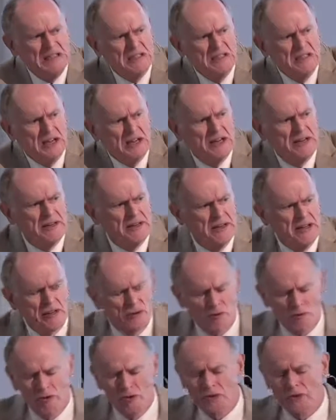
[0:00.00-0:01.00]

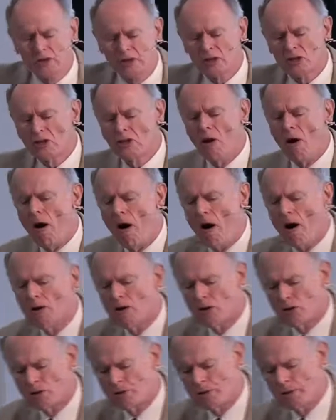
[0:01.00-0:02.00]
Israel didn't
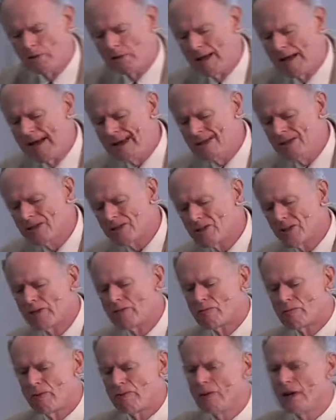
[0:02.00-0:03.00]
conquer the land,
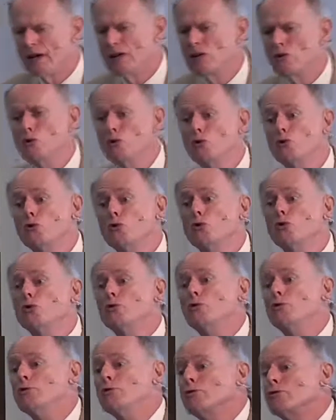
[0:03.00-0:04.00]
etc. They
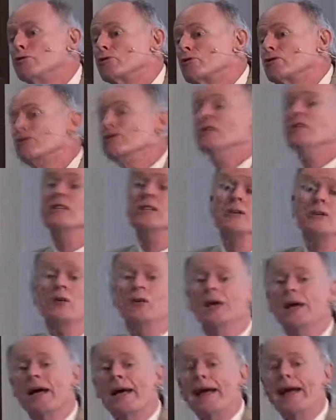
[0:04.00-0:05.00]
oozed into the
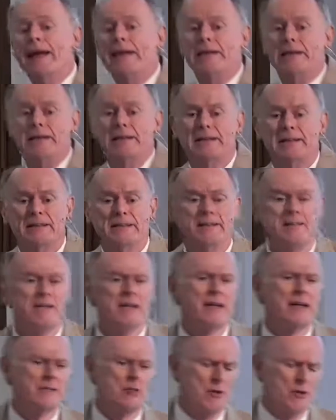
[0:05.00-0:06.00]
land, and
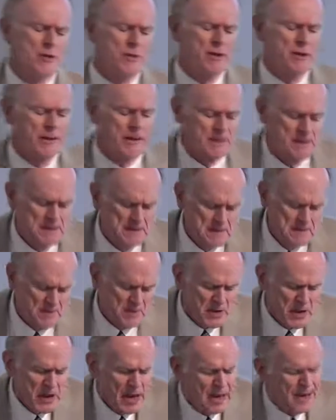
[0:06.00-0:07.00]
that sort of thing.
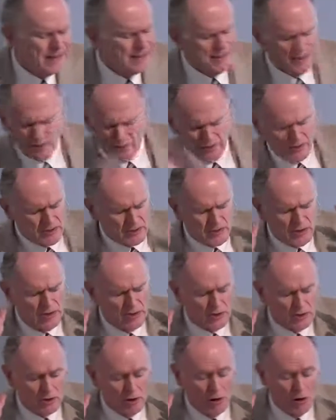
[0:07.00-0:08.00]
This
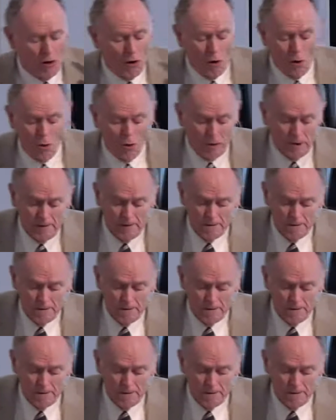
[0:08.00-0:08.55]
is the whole,